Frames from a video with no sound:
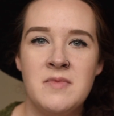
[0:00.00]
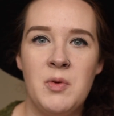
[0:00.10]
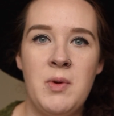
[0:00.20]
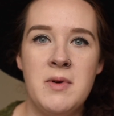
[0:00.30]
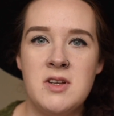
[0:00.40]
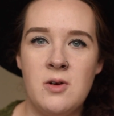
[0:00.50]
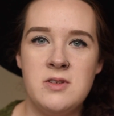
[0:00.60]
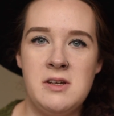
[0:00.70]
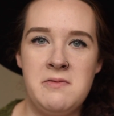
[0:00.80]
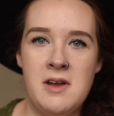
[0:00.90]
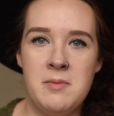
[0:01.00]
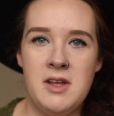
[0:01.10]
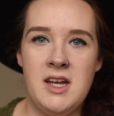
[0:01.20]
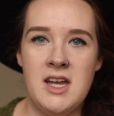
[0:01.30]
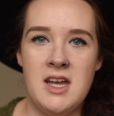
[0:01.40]
We went to go see
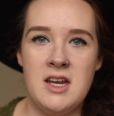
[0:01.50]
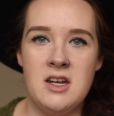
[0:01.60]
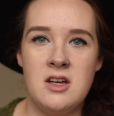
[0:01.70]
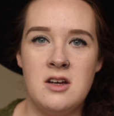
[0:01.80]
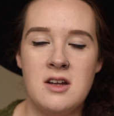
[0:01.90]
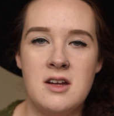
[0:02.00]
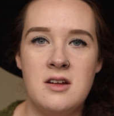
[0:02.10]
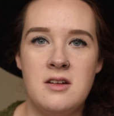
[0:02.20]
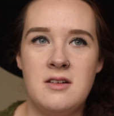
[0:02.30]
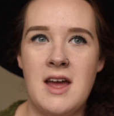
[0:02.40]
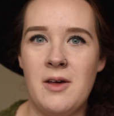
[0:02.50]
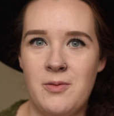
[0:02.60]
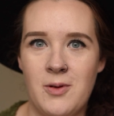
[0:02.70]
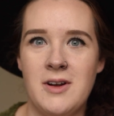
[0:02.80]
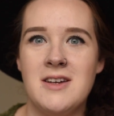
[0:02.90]
family in
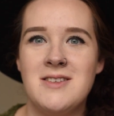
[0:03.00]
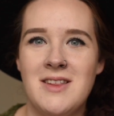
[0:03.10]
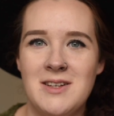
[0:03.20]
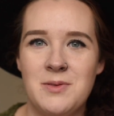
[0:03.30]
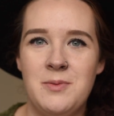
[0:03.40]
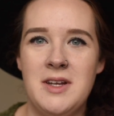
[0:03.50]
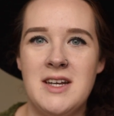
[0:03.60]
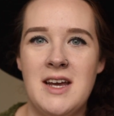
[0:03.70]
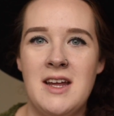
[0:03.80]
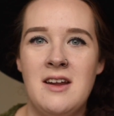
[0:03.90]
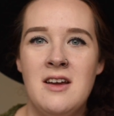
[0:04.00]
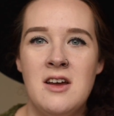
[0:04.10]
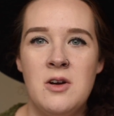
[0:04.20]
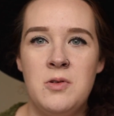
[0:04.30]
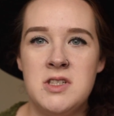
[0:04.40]
California, so that's what we did.
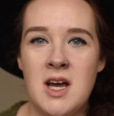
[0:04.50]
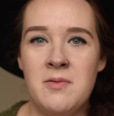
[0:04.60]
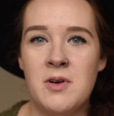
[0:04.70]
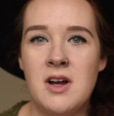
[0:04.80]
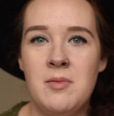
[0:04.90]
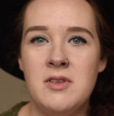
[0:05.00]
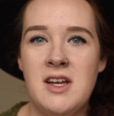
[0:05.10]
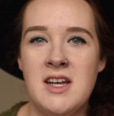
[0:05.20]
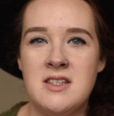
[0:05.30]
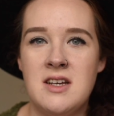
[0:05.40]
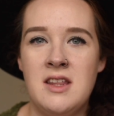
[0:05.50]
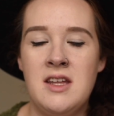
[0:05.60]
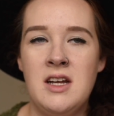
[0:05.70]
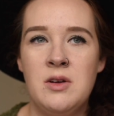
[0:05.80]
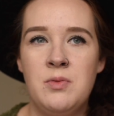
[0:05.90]
We stopped for a couple days. I
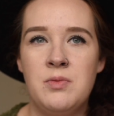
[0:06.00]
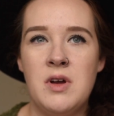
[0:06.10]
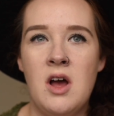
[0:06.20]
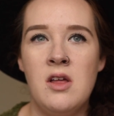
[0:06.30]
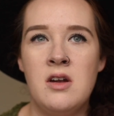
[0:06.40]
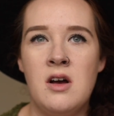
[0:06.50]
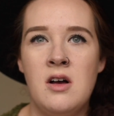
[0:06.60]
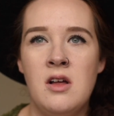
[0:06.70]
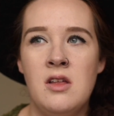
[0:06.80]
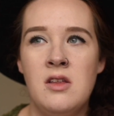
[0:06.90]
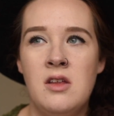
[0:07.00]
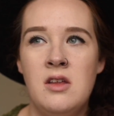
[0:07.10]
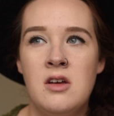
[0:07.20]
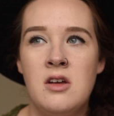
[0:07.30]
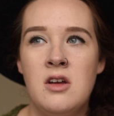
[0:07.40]
think all in
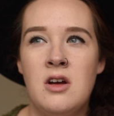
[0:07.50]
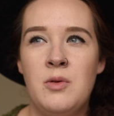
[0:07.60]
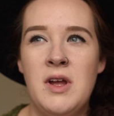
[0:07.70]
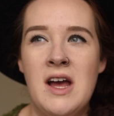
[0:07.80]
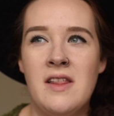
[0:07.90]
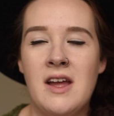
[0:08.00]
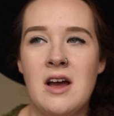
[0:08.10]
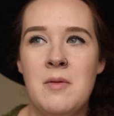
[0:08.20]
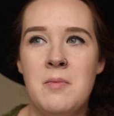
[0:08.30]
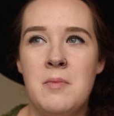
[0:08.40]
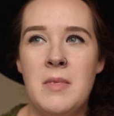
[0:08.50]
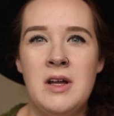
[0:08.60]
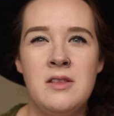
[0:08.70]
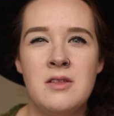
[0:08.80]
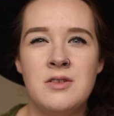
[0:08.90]
all, we had like a
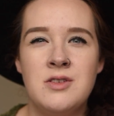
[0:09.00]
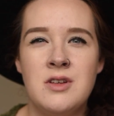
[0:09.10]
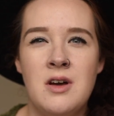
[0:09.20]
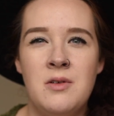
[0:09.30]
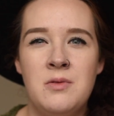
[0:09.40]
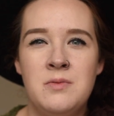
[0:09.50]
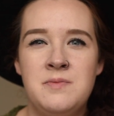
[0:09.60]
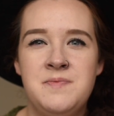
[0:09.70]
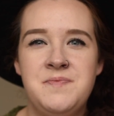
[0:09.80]
month or so